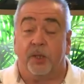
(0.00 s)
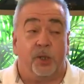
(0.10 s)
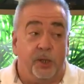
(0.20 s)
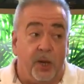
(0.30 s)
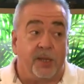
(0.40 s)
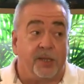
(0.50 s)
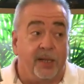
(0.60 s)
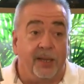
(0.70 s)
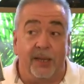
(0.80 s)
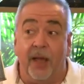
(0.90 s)
She just
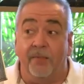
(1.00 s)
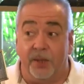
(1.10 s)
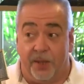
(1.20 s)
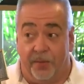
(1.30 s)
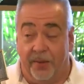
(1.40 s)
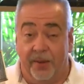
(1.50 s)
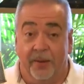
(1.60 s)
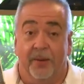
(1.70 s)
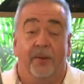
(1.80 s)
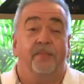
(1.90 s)
loves
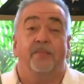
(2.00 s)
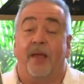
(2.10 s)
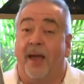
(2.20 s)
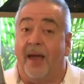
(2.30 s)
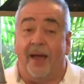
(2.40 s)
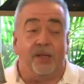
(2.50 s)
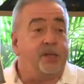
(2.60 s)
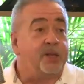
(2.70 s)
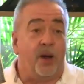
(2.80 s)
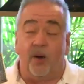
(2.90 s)
them. And
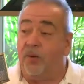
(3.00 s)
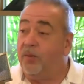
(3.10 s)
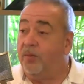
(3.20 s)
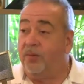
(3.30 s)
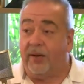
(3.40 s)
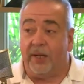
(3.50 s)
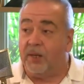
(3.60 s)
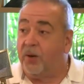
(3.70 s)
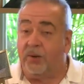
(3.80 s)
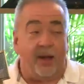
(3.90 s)
so when I
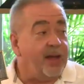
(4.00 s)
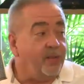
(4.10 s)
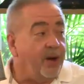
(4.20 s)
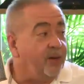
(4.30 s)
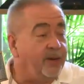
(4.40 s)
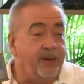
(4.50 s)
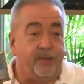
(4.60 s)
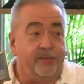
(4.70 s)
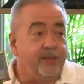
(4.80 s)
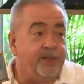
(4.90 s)
told her, hey, why don't
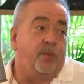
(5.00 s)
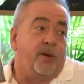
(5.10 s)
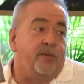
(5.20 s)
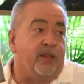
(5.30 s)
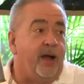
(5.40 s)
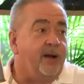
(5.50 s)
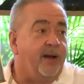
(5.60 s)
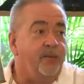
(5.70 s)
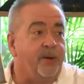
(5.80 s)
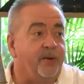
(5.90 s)
because I want to vlog.
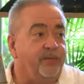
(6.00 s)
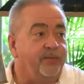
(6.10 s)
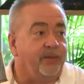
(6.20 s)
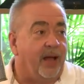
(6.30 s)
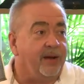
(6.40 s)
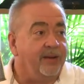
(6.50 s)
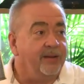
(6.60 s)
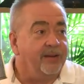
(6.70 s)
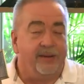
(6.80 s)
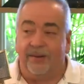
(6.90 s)
I wanted to
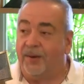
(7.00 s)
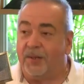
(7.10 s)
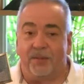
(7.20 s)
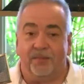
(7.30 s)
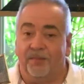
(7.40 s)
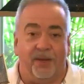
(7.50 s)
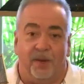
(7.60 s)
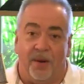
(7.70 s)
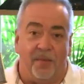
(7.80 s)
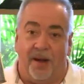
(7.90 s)
vlog because
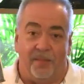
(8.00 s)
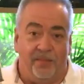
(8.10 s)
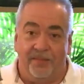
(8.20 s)
my mom.